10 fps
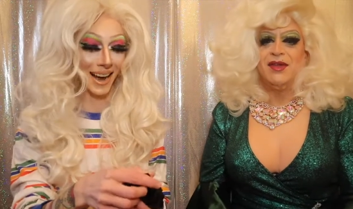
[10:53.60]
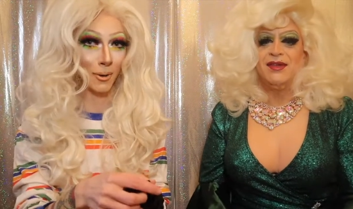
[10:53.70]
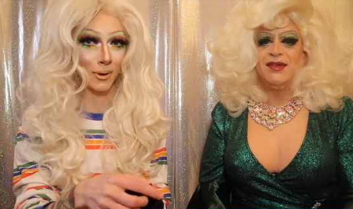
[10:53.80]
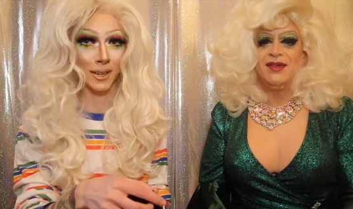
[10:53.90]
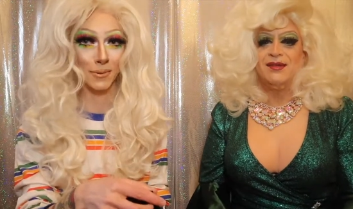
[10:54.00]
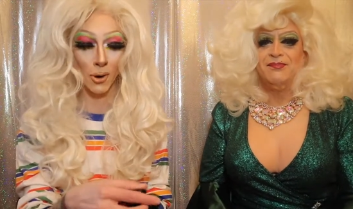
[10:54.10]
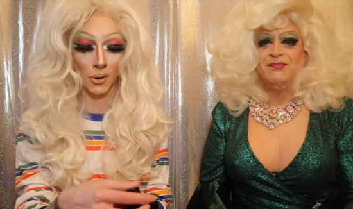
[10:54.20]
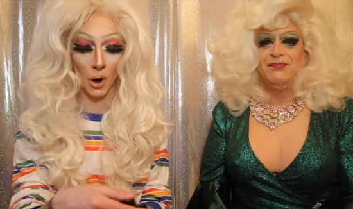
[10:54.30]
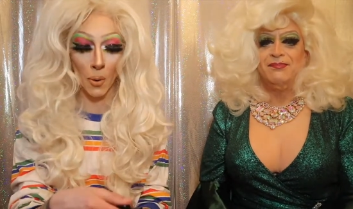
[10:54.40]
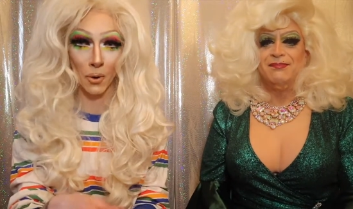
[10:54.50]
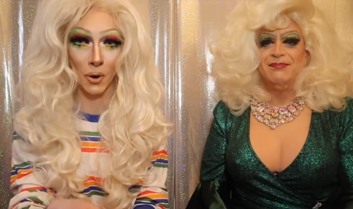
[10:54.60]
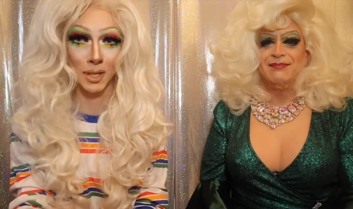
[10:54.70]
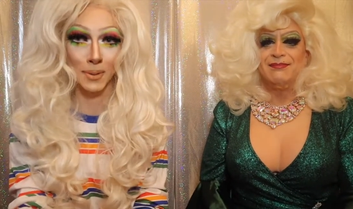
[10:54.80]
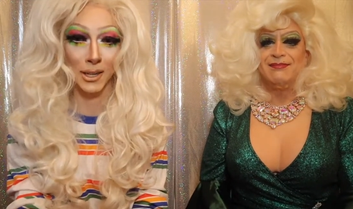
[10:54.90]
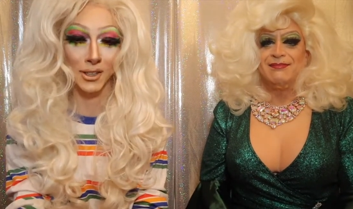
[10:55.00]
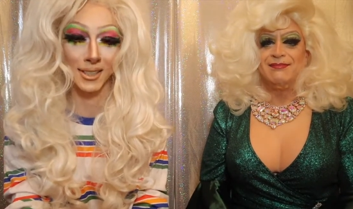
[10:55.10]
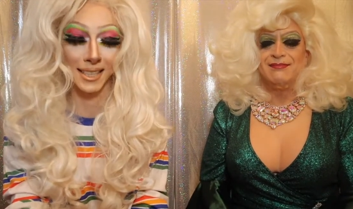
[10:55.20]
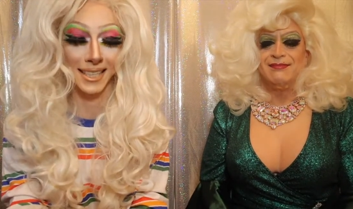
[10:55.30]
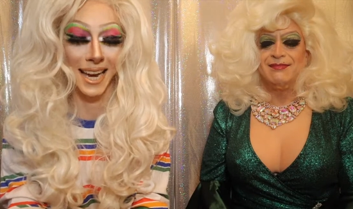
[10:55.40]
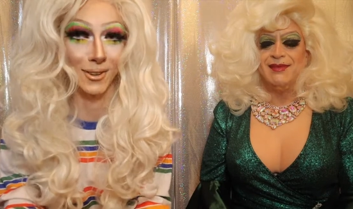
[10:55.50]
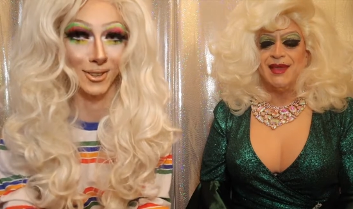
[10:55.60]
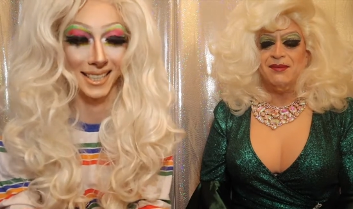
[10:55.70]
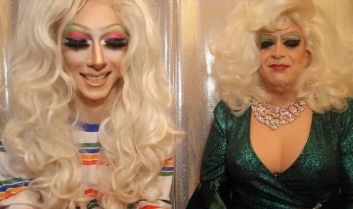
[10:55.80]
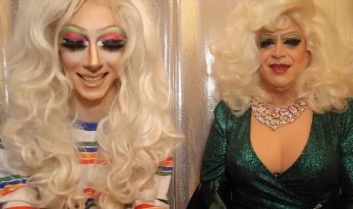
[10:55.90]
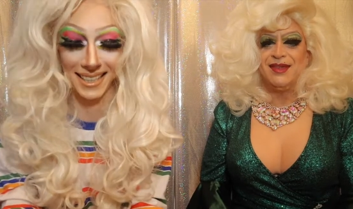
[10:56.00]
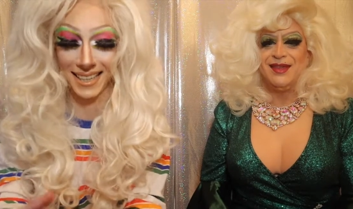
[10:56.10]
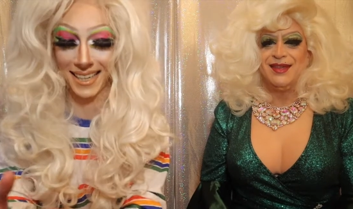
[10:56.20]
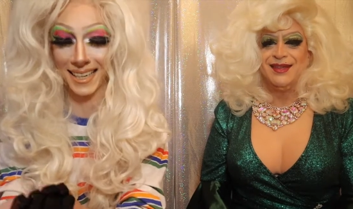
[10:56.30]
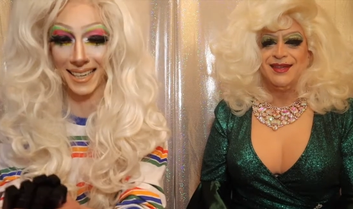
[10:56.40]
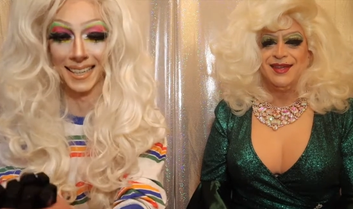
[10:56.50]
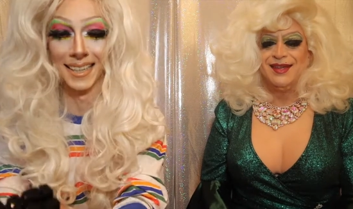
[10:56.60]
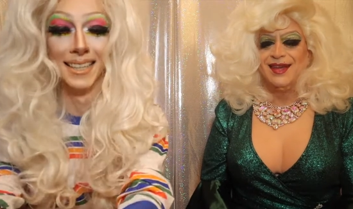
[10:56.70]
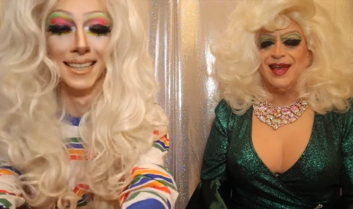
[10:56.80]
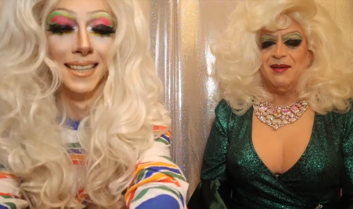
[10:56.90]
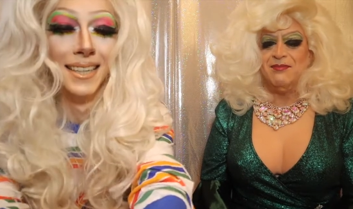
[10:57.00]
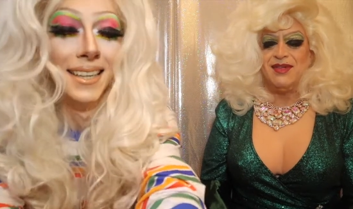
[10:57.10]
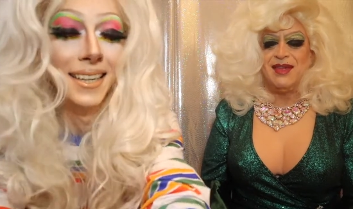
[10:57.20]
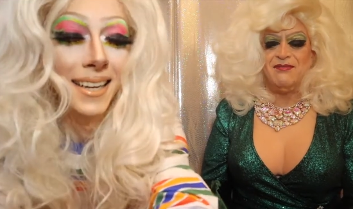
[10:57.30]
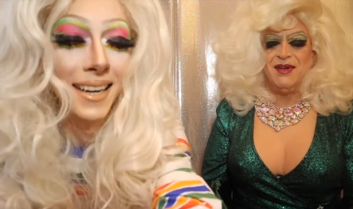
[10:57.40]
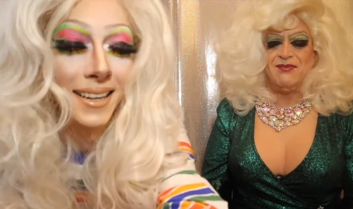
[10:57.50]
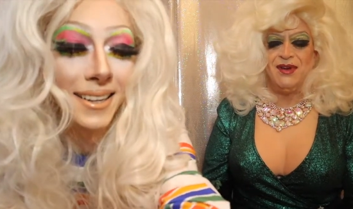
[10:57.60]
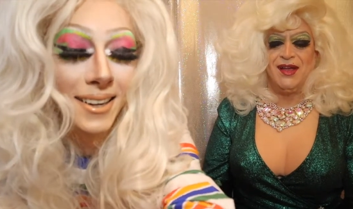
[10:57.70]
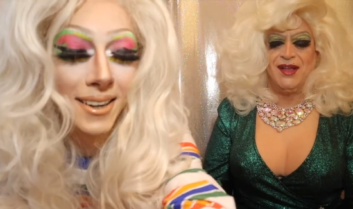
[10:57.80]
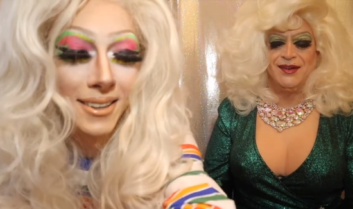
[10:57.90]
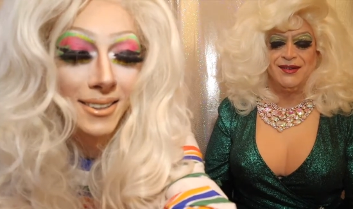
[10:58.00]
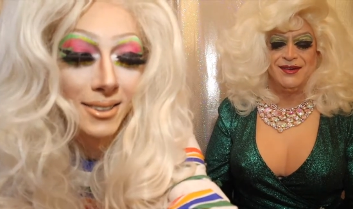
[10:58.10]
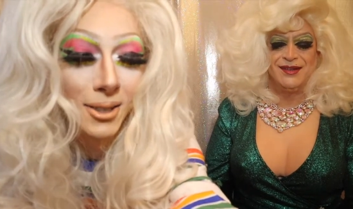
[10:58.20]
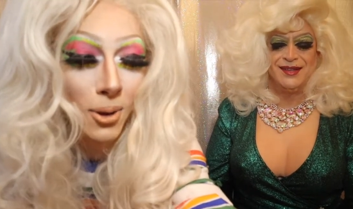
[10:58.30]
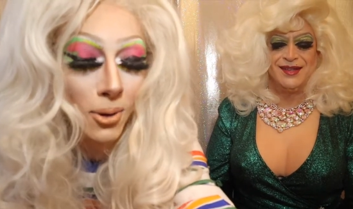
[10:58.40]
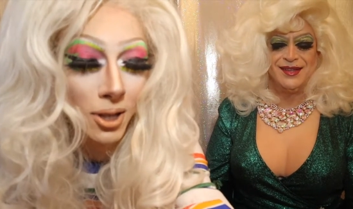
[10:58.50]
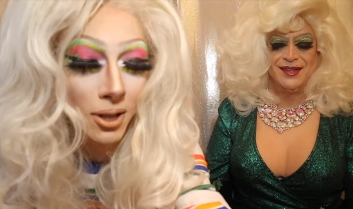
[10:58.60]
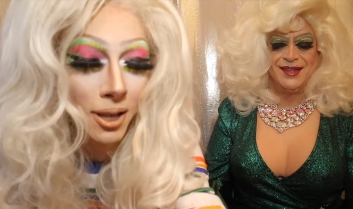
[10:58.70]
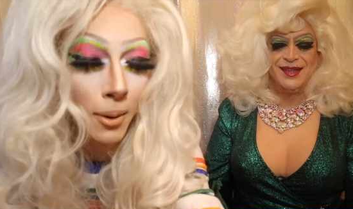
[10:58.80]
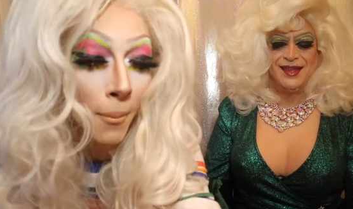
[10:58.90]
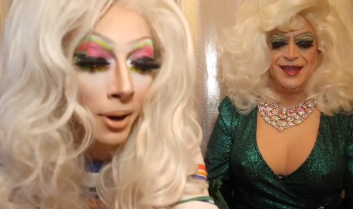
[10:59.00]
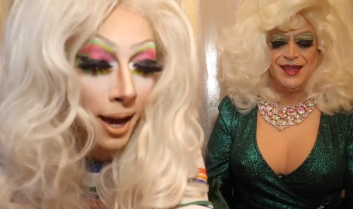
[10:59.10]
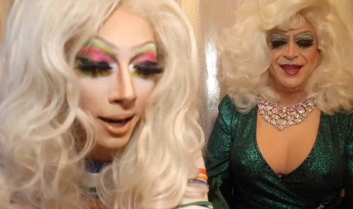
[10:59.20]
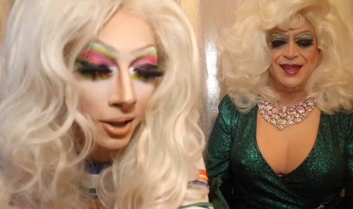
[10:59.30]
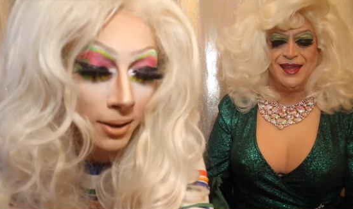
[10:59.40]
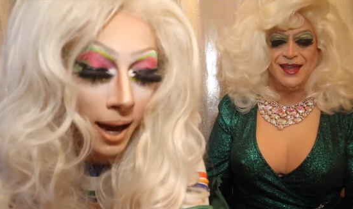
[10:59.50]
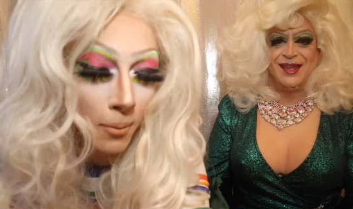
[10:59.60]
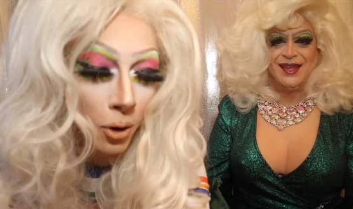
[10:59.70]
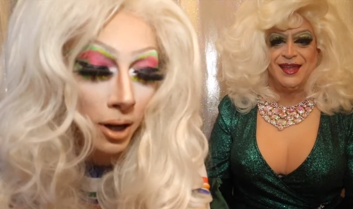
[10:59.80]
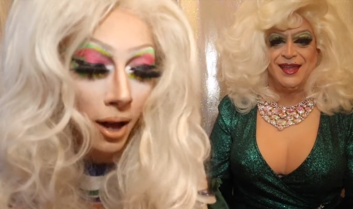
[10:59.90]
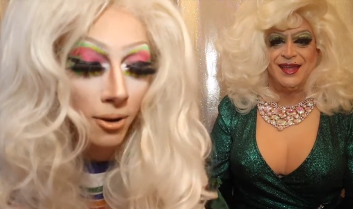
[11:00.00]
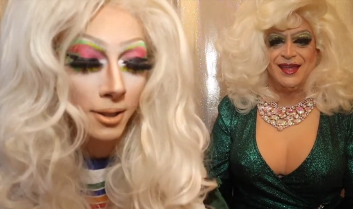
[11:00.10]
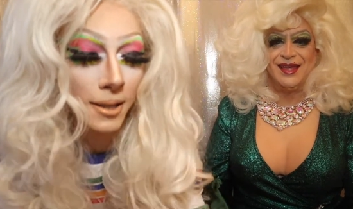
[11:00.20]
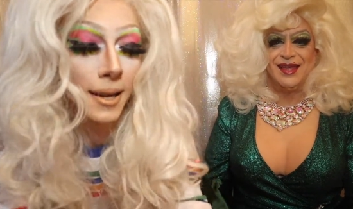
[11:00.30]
Speaker 1: I will give Toni Home Perm special discounts.
Speaker 2: I must. I must have every color. So
Speaker 1: those are the. I'm gonna actually have more colors than